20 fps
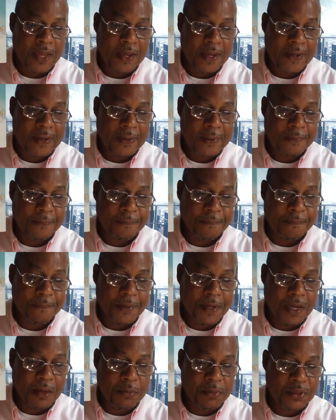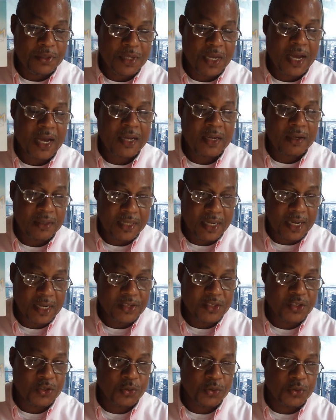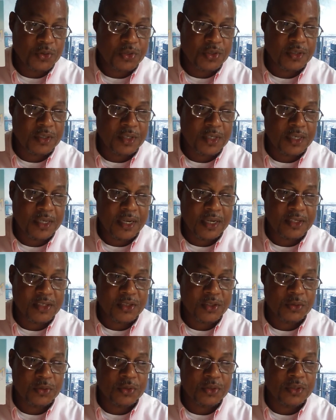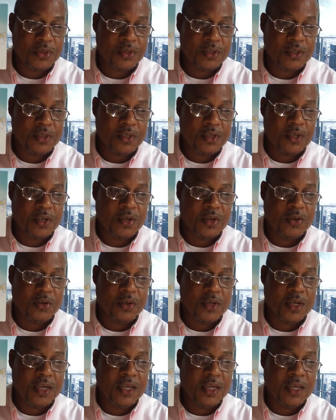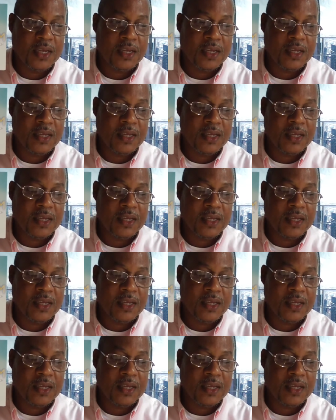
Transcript: um, Amazon, uh, on iTunes on iTunes okay